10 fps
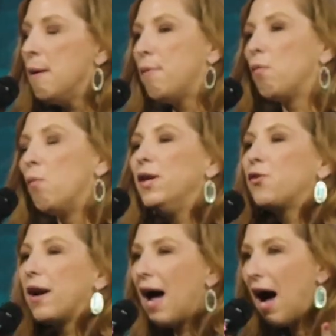But when we
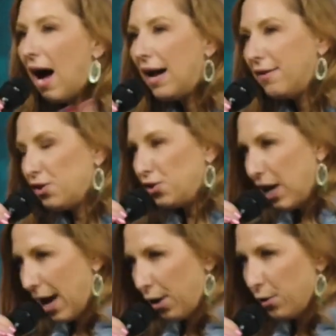try to hide in the
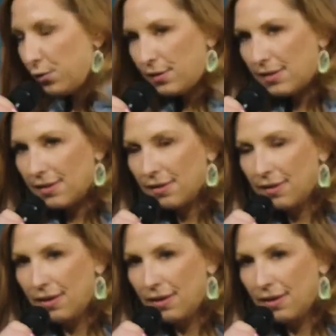shadows,